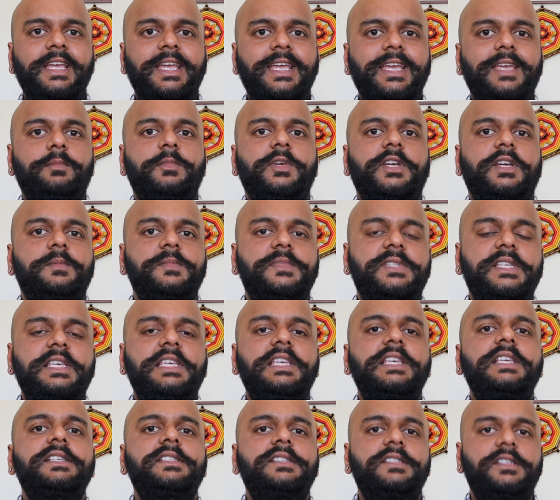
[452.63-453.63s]
It becomes
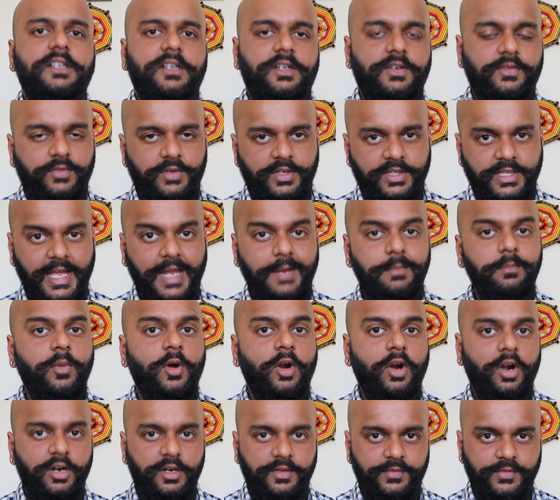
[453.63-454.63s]
easier for that
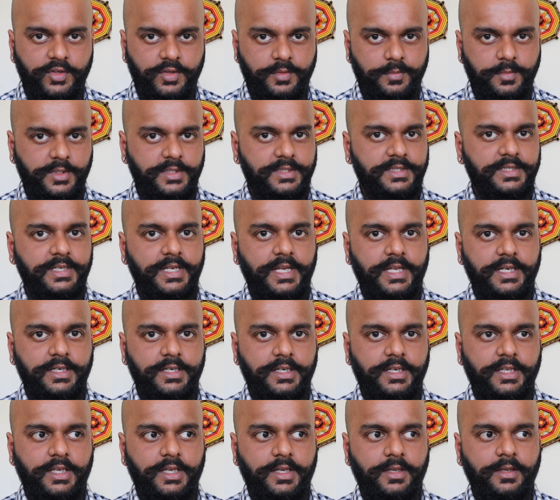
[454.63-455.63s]
part of your
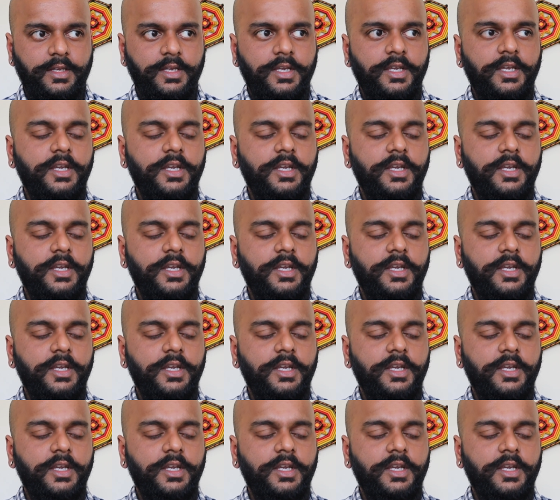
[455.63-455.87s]
personality